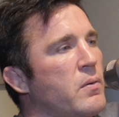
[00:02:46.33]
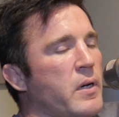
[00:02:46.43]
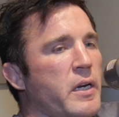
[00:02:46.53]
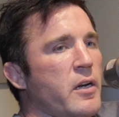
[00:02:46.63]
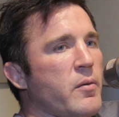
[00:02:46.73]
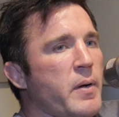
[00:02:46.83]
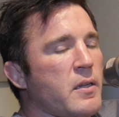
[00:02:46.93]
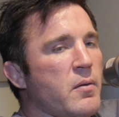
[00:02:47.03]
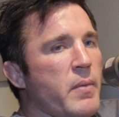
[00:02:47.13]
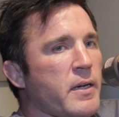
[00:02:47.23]
We're going to hear
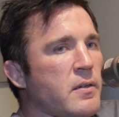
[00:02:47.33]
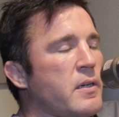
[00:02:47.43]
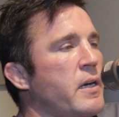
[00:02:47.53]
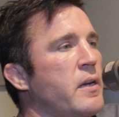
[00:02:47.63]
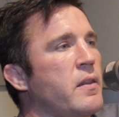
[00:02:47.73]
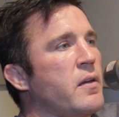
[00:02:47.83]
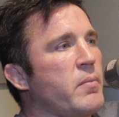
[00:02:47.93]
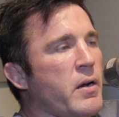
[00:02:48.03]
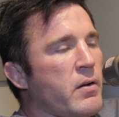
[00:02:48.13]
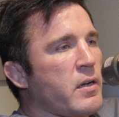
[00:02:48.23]
about the Mexican and the
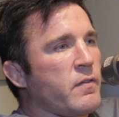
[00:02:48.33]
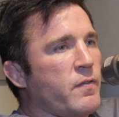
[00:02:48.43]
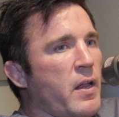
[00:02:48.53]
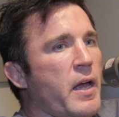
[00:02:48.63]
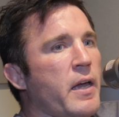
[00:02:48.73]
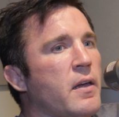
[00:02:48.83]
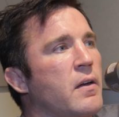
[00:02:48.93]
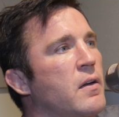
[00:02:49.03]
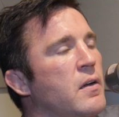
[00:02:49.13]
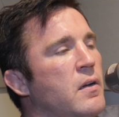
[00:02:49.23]
American flag.
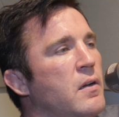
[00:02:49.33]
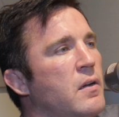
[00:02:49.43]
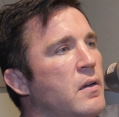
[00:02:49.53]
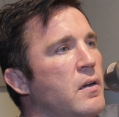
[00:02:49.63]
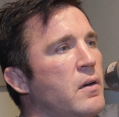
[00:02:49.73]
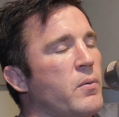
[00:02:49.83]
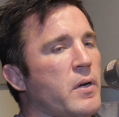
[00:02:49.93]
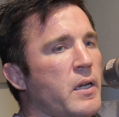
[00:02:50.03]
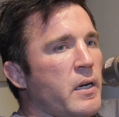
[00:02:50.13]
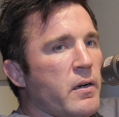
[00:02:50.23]
And we're
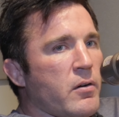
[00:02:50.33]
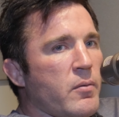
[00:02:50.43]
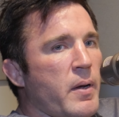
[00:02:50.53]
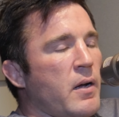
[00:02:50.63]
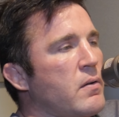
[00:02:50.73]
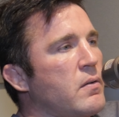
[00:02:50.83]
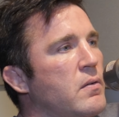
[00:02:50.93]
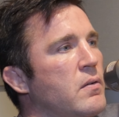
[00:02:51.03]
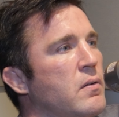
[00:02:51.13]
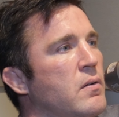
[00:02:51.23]
going to hear about
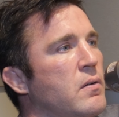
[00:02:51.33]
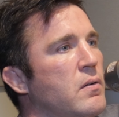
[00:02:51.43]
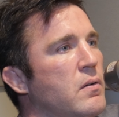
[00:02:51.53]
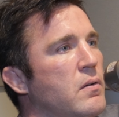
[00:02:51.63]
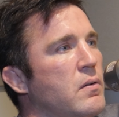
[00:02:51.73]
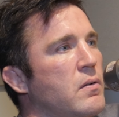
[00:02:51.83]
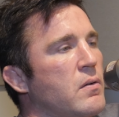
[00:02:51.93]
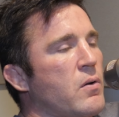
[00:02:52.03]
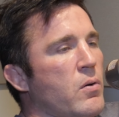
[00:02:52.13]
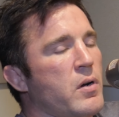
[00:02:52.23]

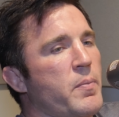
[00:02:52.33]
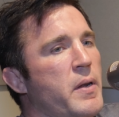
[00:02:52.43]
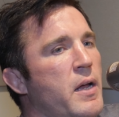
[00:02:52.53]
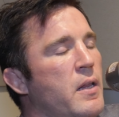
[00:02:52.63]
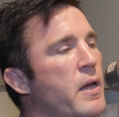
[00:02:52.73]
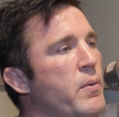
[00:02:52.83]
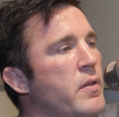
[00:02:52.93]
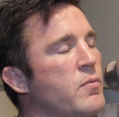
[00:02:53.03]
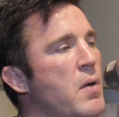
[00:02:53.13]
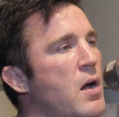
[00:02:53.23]
growing up in L A with
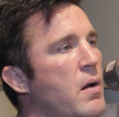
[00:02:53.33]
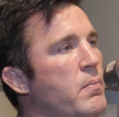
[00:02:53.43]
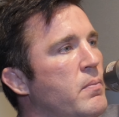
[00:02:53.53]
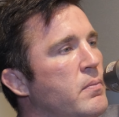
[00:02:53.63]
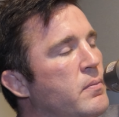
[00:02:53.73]
his mom.